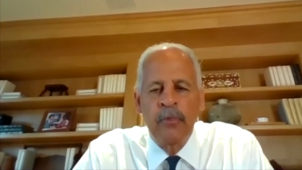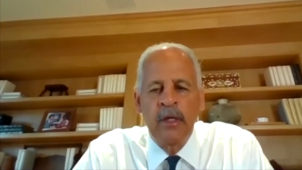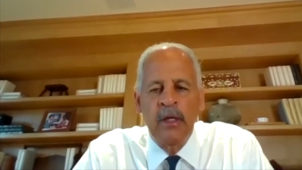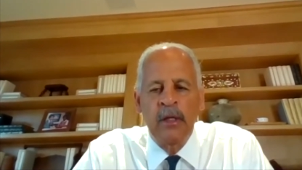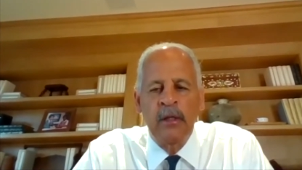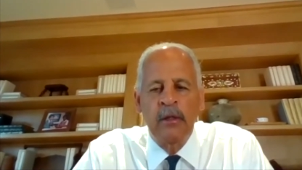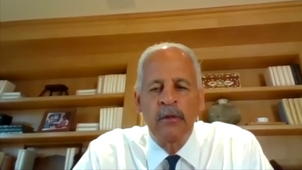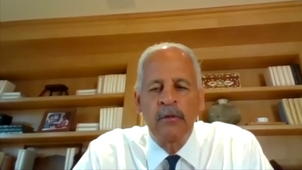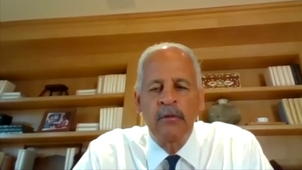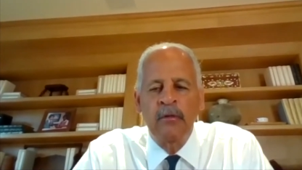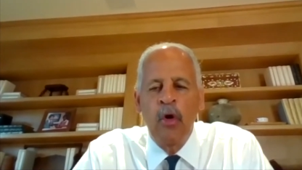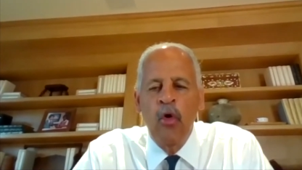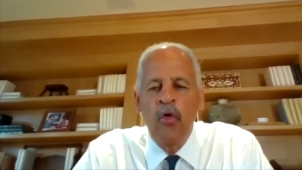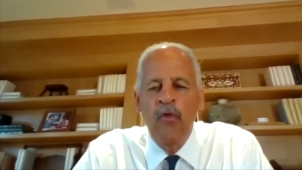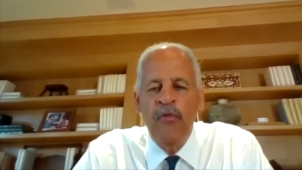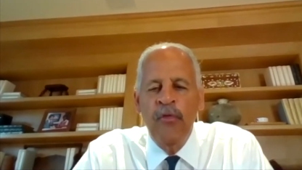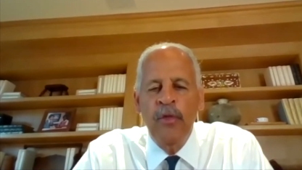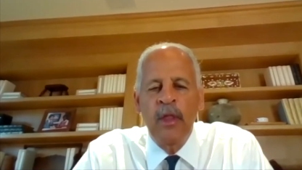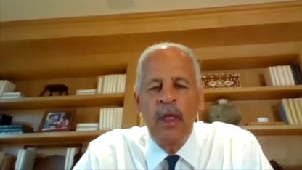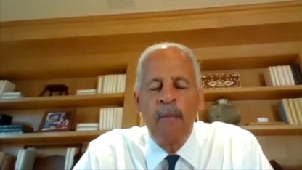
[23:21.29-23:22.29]
that
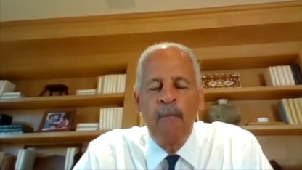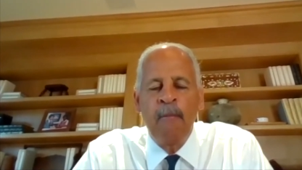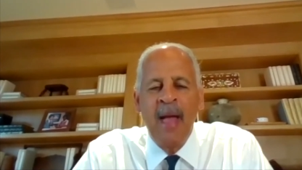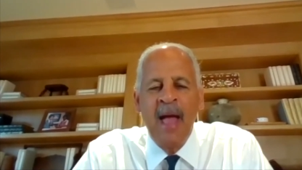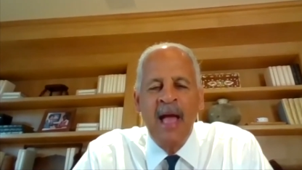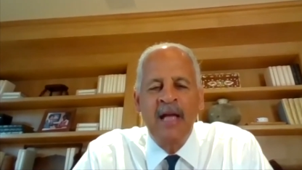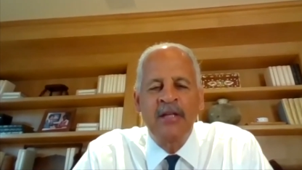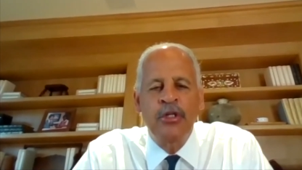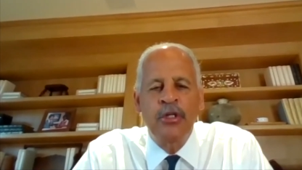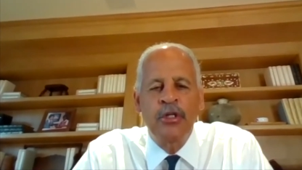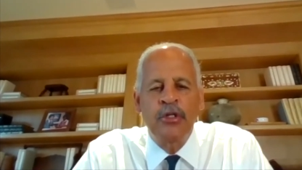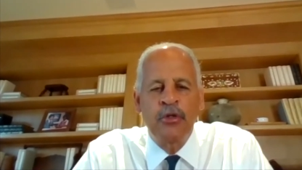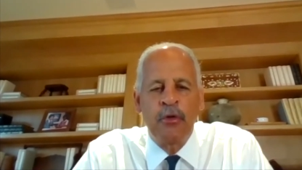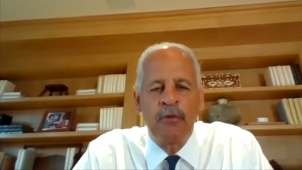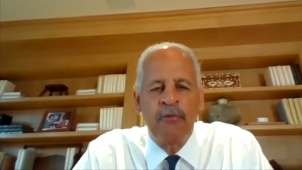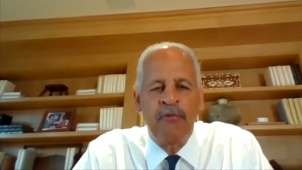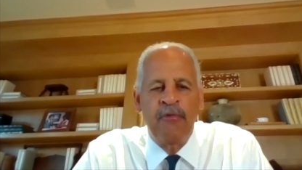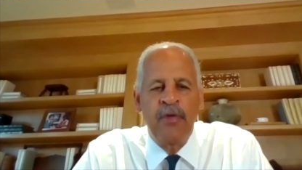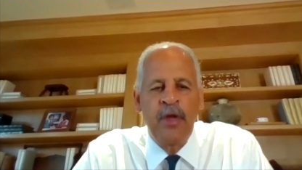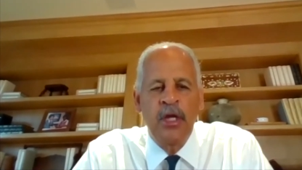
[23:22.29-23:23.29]
hopefully matches
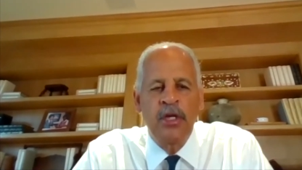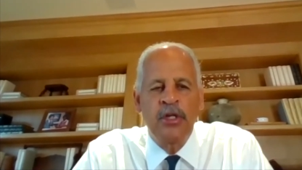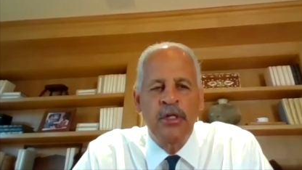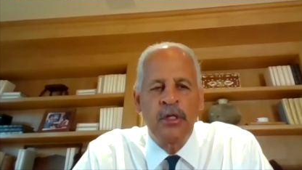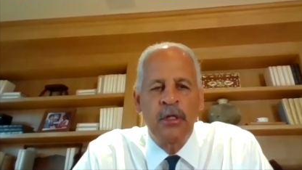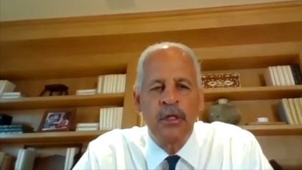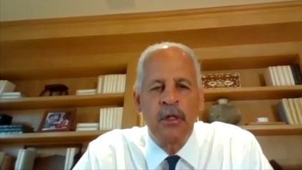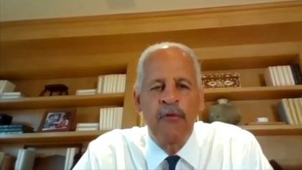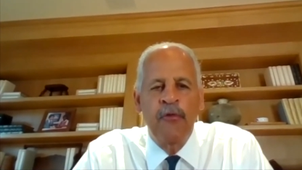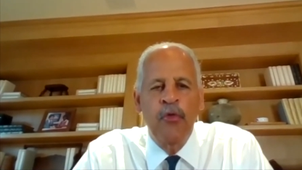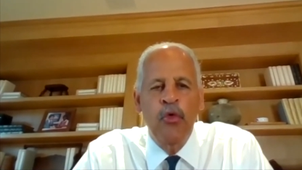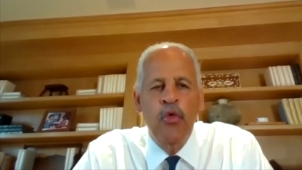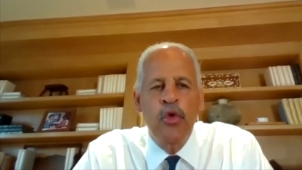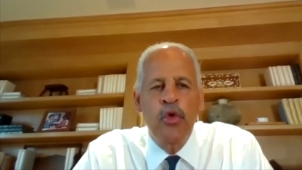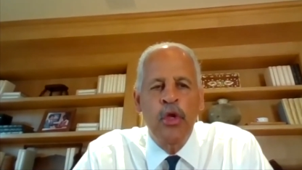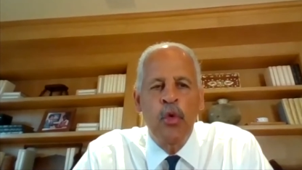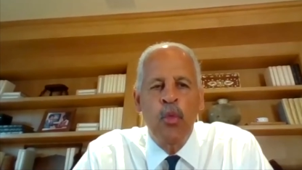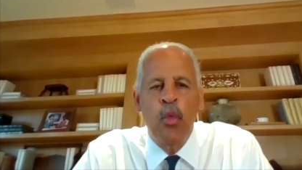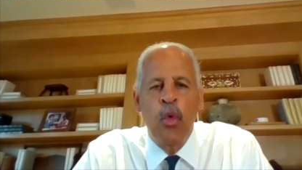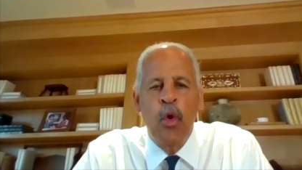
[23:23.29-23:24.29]
your vision of who
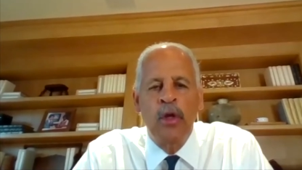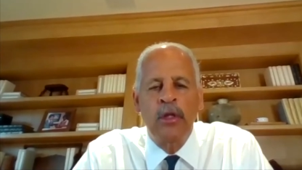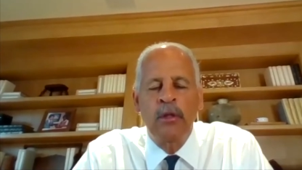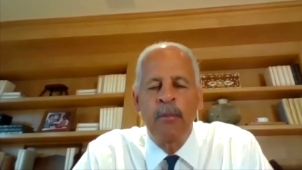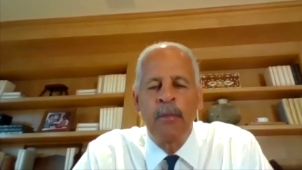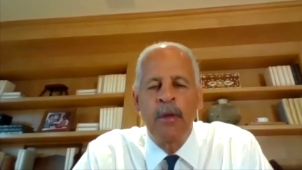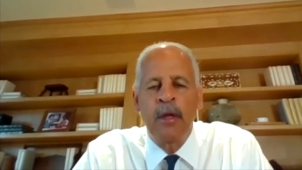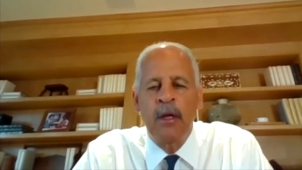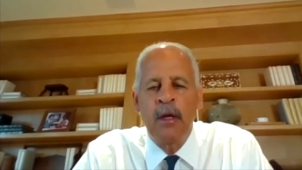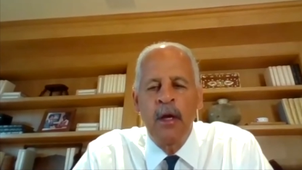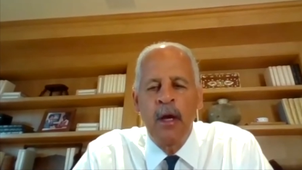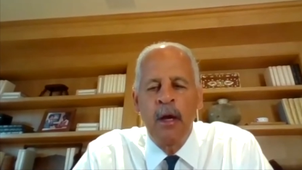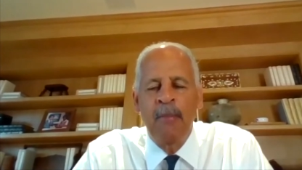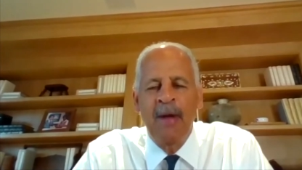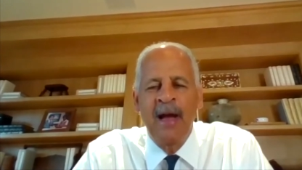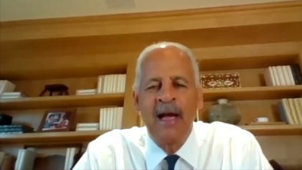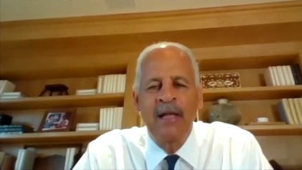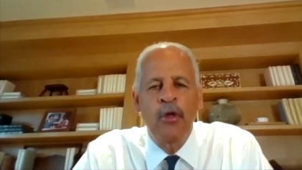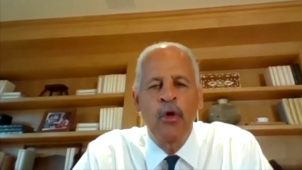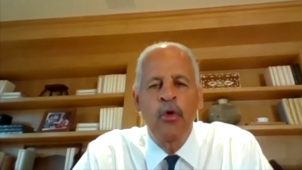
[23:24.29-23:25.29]
you want to
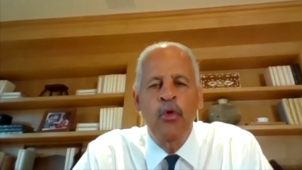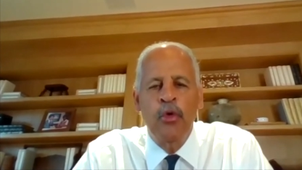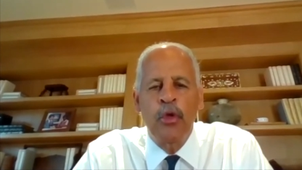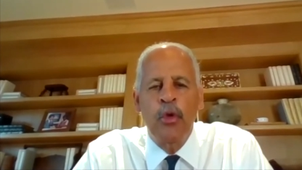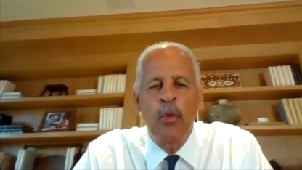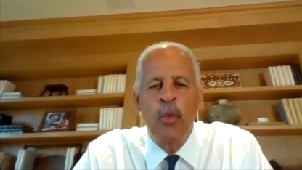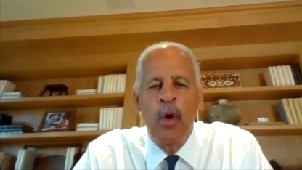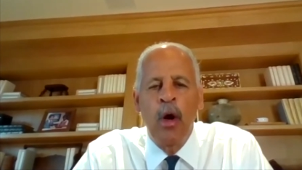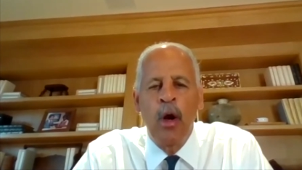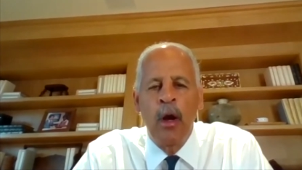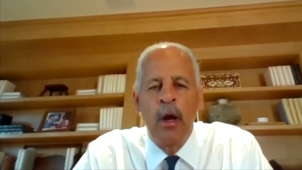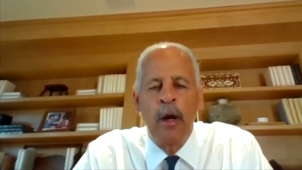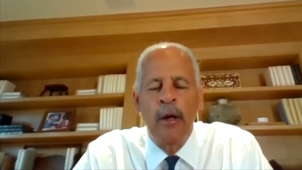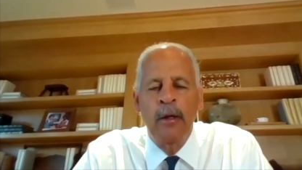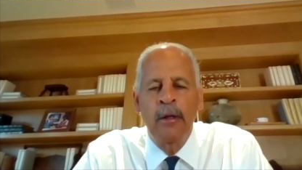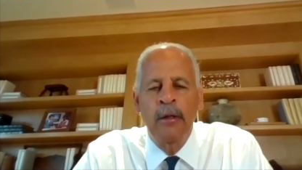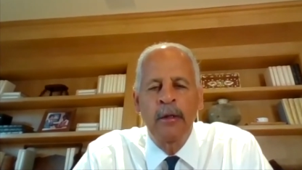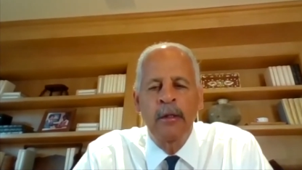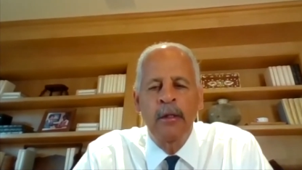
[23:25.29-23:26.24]
become. I know who you are.